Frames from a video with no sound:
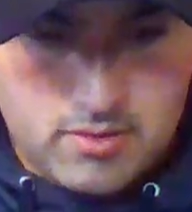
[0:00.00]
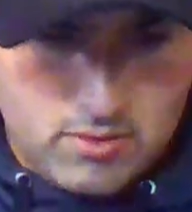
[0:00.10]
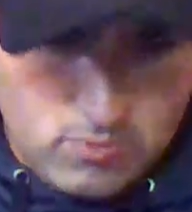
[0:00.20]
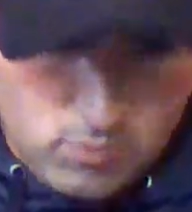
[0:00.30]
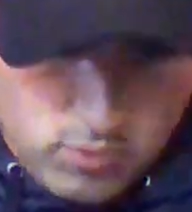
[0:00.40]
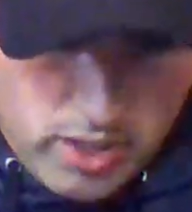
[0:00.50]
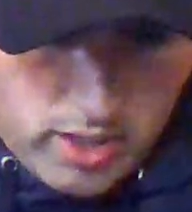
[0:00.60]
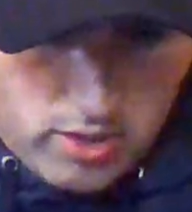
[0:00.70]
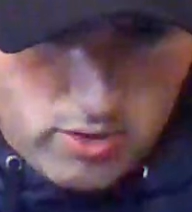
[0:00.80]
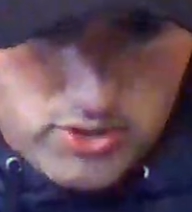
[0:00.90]

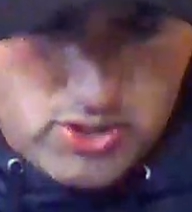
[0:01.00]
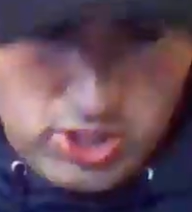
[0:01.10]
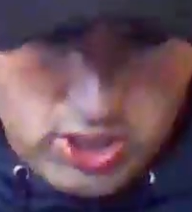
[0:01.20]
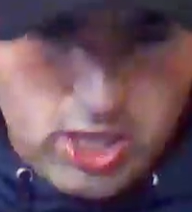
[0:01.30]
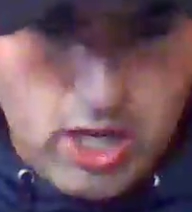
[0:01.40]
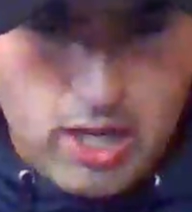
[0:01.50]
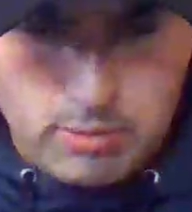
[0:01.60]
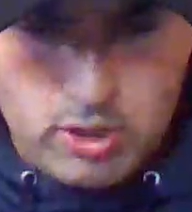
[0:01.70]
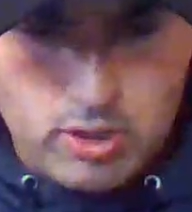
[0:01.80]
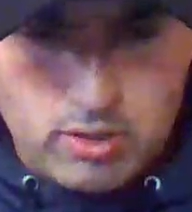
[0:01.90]
"Where is the
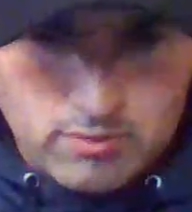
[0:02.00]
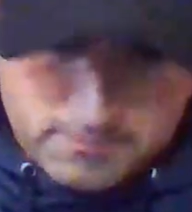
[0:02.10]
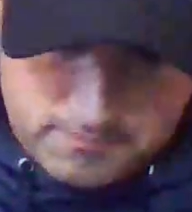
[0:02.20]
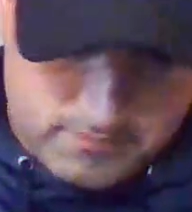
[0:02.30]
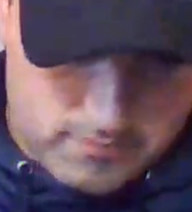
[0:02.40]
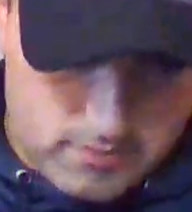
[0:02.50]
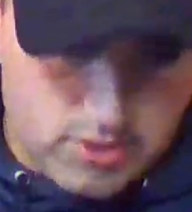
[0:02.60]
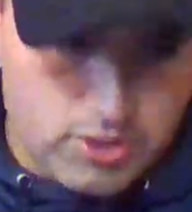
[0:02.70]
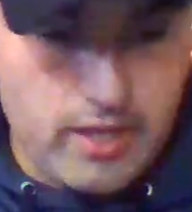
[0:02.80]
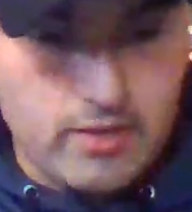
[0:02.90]
cobbler?" the
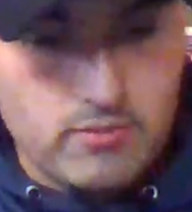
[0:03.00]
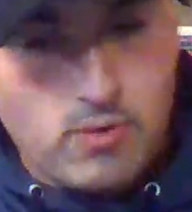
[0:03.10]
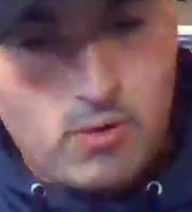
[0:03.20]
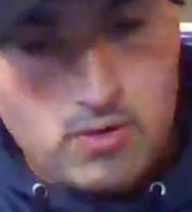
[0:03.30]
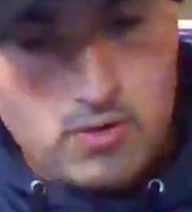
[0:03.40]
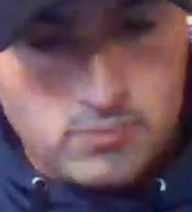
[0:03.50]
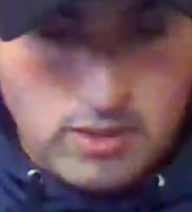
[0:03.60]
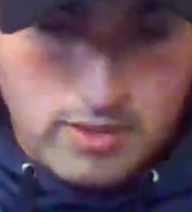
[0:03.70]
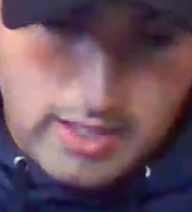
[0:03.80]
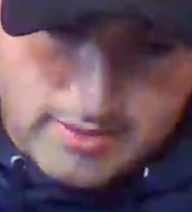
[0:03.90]
giant roared
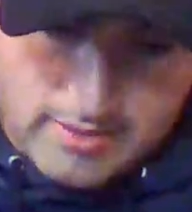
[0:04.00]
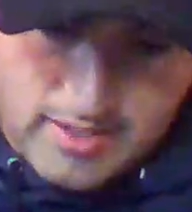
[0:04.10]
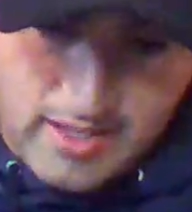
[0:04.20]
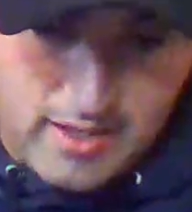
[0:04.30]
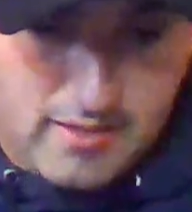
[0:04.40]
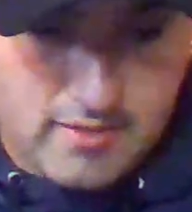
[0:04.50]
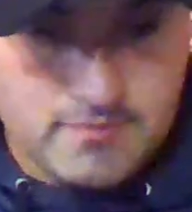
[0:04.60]
while Hans hid.